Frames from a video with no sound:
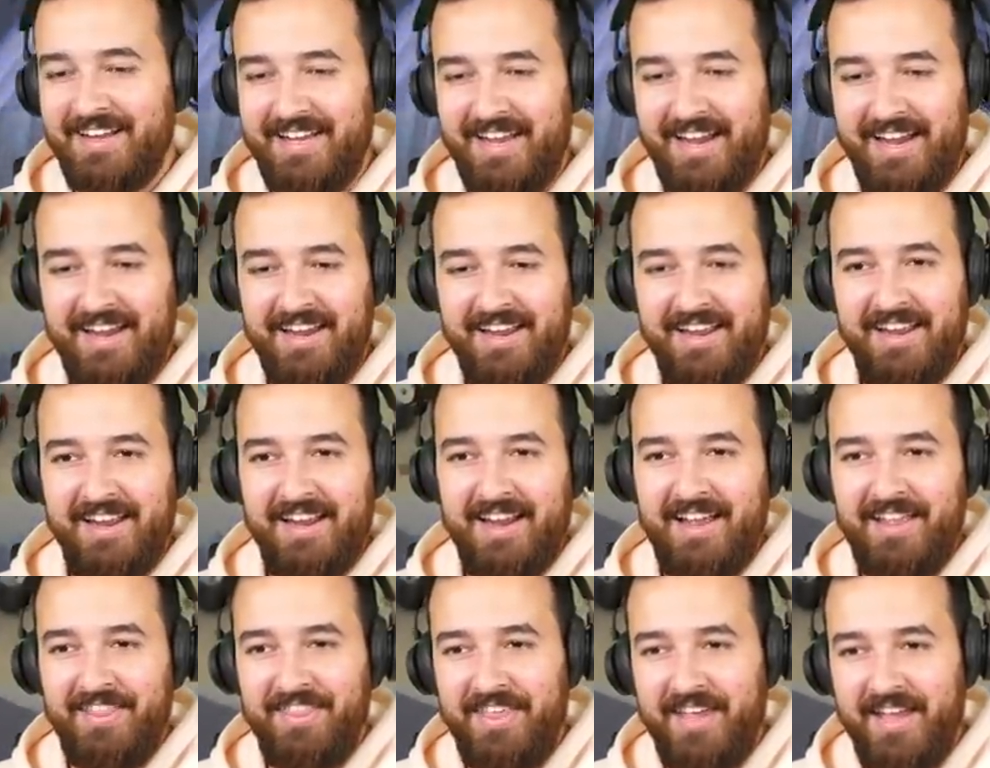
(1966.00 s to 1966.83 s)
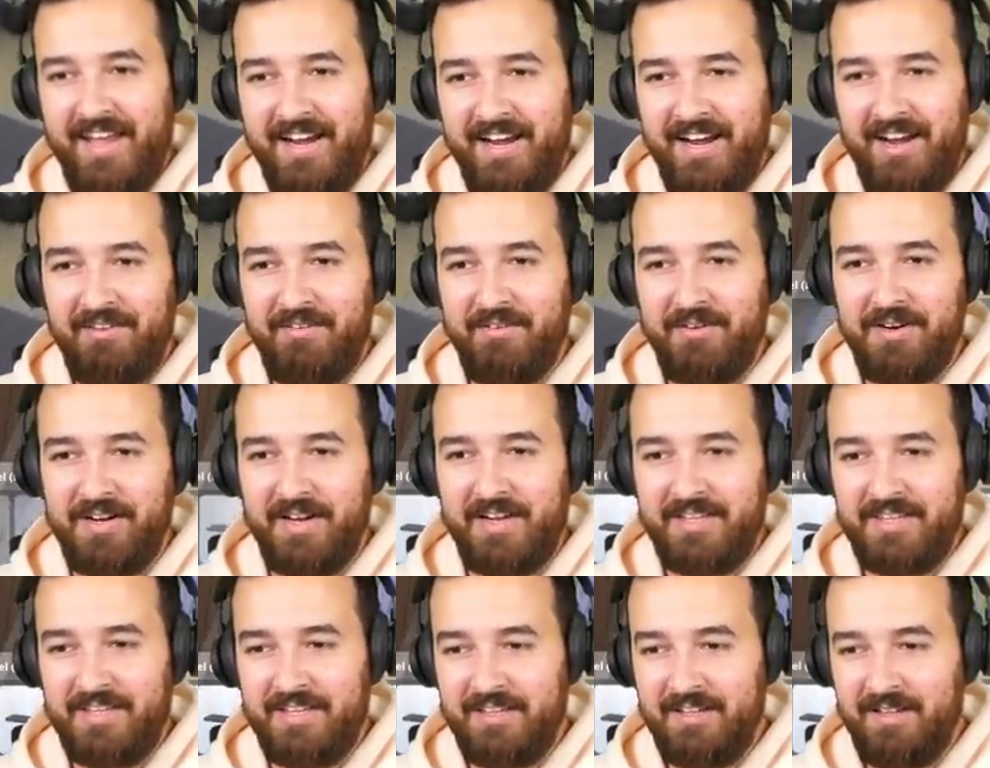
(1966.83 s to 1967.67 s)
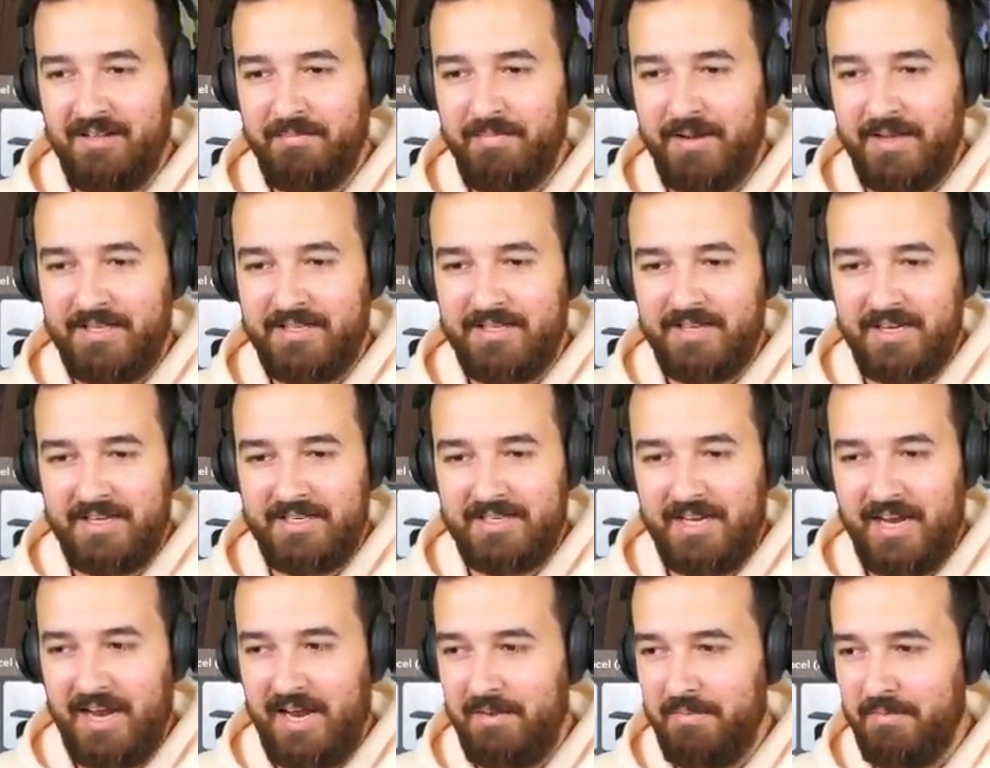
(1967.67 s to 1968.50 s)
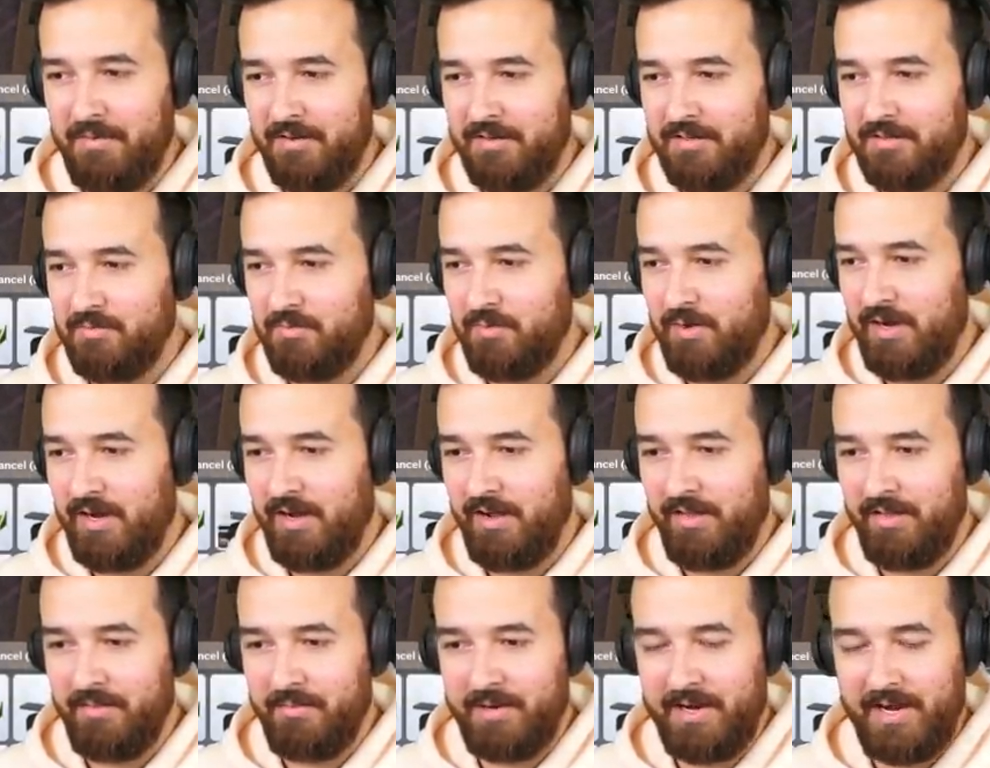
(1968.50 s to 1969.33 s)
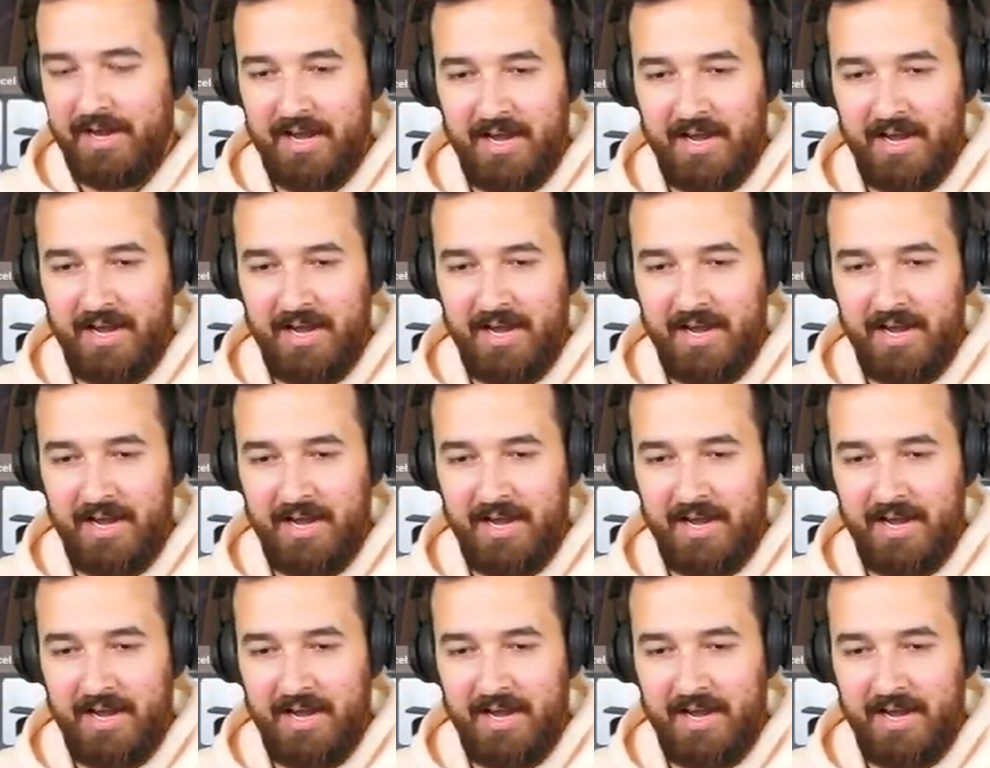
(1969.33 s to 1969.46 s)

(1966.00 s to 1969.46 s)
okay, and then I will get the little bedside table as well that we